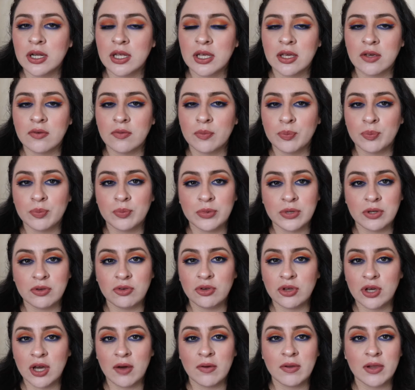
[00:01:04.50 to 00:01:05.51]
like if, if
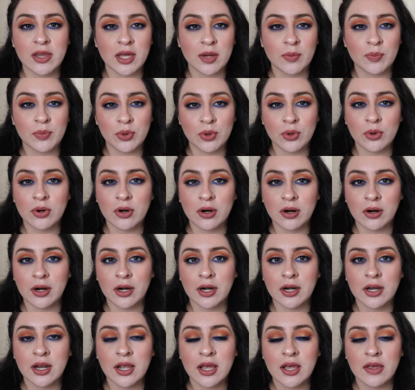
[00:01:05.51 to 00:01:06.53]
you have like a pro
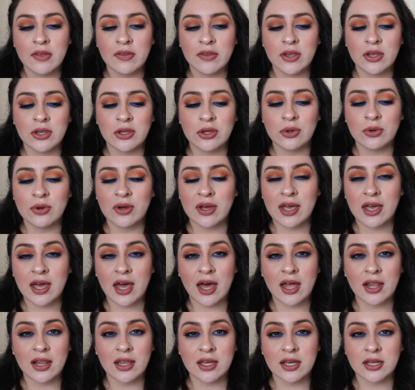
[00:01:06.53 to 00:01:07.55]
card then you
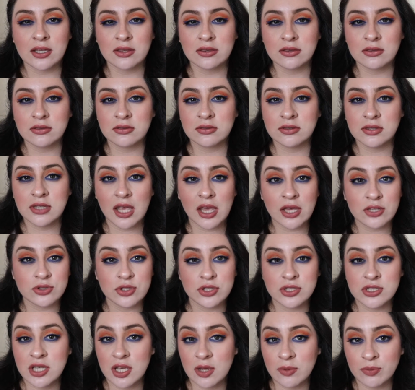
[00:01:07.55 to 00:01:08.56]
got like a
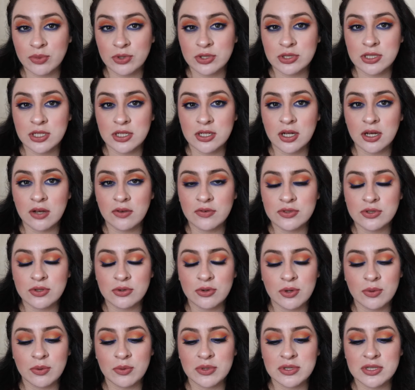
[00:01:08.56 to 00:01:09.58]
extra 10% off
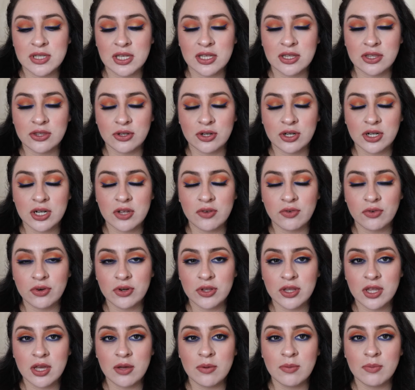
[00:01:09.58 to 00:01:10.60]
so it was like 30 for
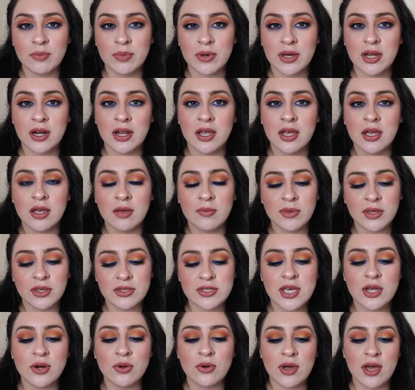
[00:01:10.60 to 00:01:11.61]
them but because
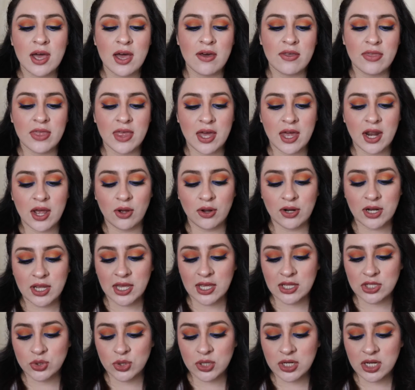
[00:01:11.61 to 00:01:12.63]
I don't have that I only
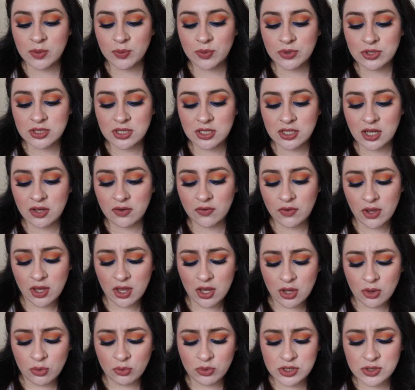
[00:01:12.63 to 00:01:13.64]
got 20% off
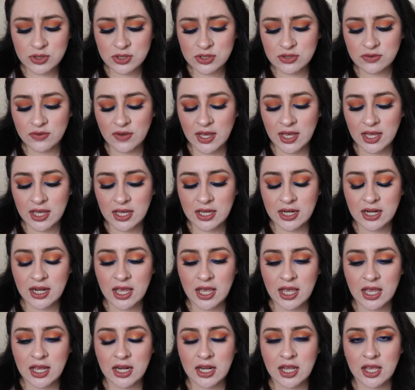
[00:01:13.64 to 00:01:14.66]
which was fine
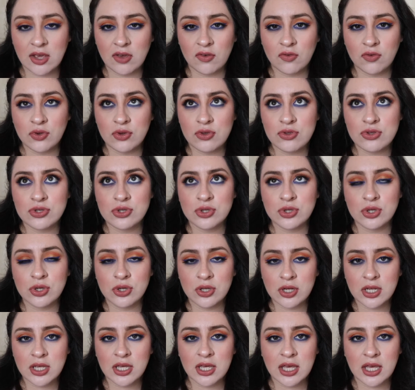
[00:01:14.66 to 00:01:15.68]
and if you
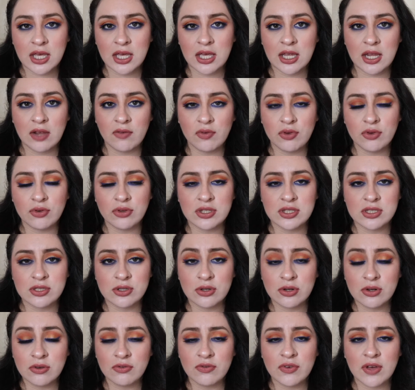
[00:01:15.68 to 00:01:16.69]
couldn't get if you
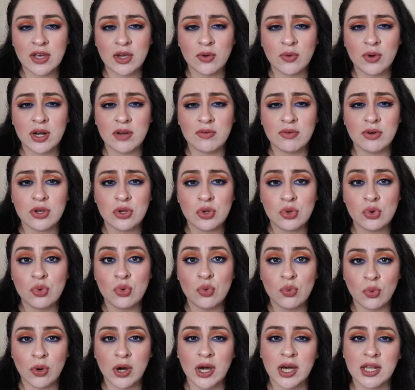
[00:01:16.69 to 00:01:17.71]
couldn't find whatever you
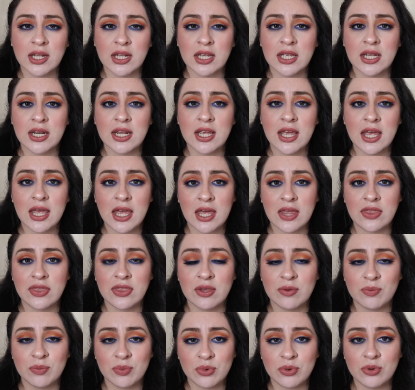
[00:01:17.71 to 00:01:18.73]
wanted in
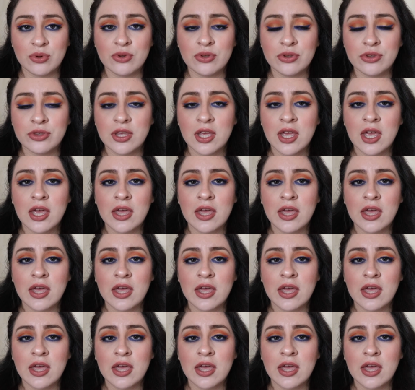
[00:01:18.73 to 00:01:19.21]
the booth